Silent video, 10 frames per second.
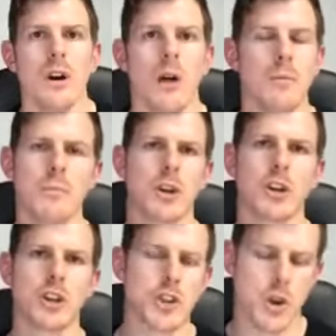I'm, I'm not
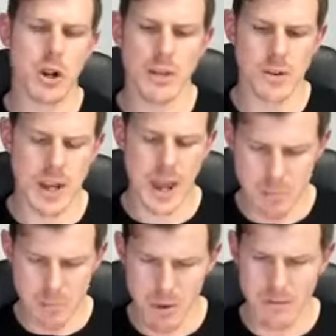going to journal every day
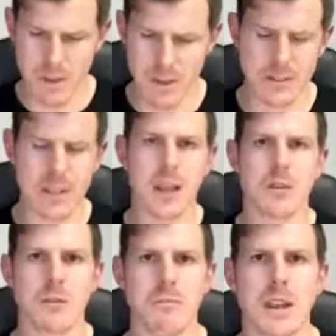and put my fingers
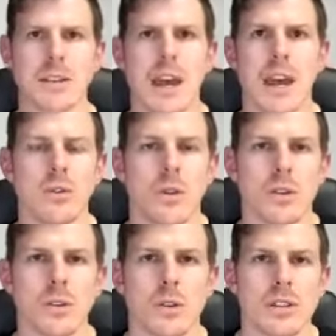together and meditate and do all
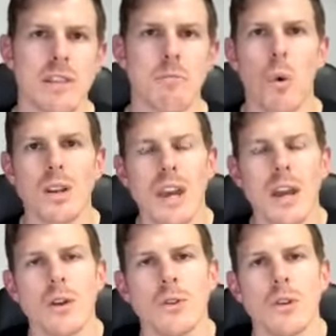this sort of stuff. What can
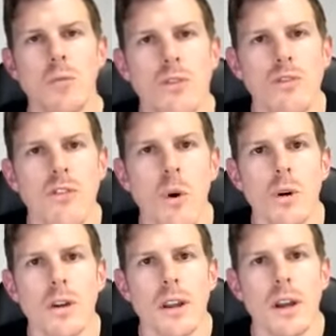I do to move
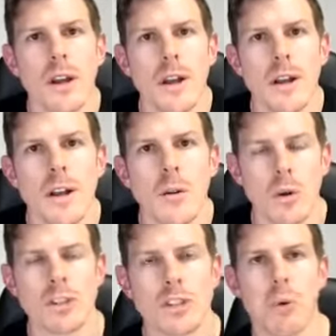forward?
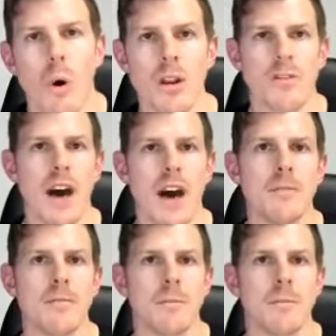What's the point of that?